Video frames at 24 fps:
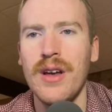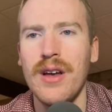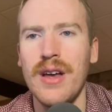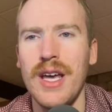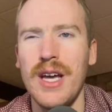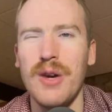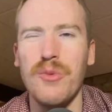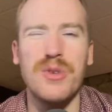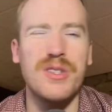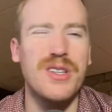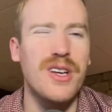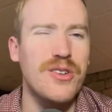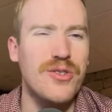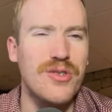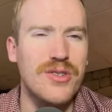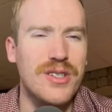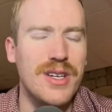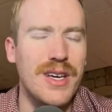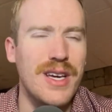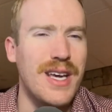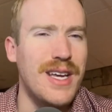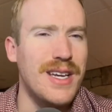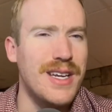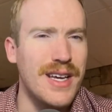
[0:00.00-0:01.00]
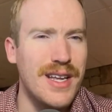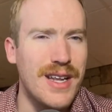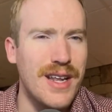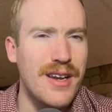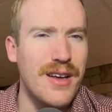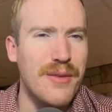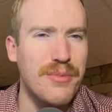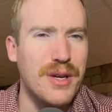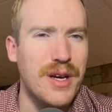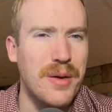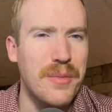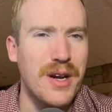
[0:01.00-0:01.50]
It was interesting. He did end
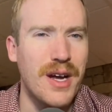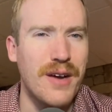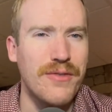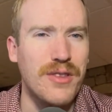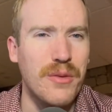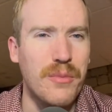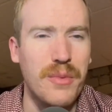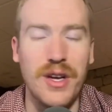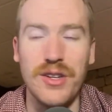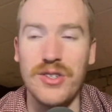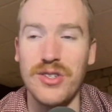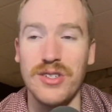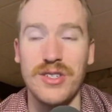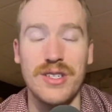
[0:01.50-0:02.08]
up coming off the bench.